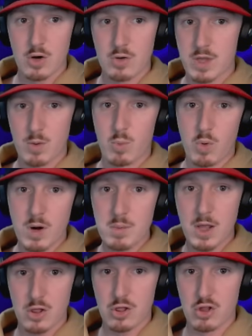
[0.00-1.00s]
Okay, what
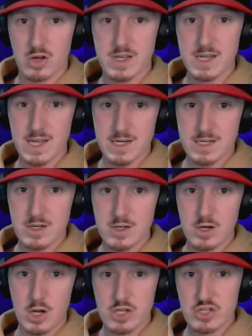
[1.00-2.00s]
am I looking at
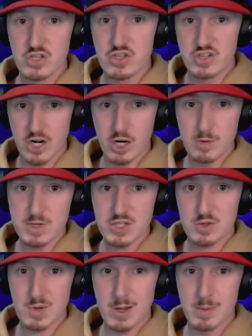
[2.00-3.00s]
here? Jeremy
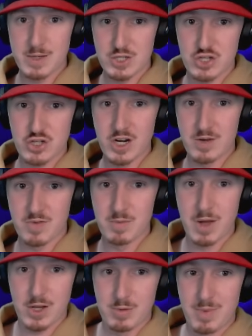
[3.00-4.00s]
Swayman straight up for
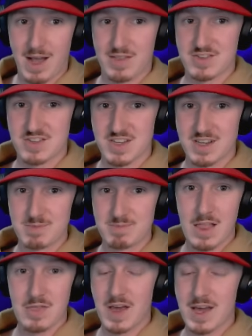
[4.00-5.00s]
Michael Matheson.
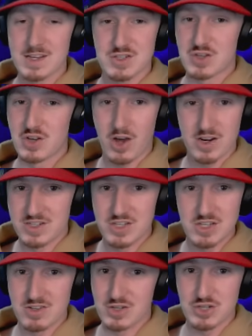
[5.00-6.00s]
That is not a
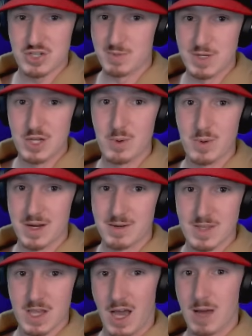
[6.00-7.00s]
deal you should be
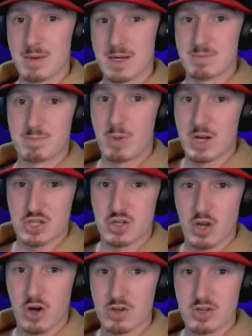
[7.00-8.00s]
doing. I mean,
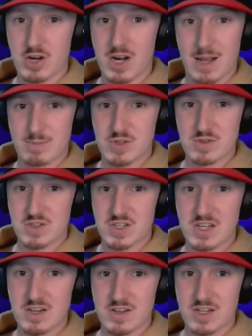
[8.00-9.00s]
Montreal, you got an absolute
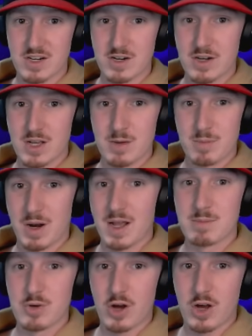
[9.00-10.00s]
steal here. But I
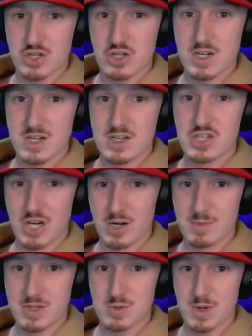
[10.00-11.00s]
am not trading
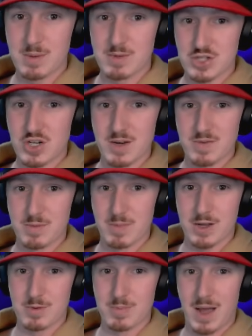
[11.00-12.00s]
Jeremy Swayman straight up for
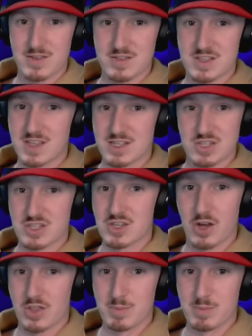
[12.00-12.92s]
Michael Matheson. That's just not the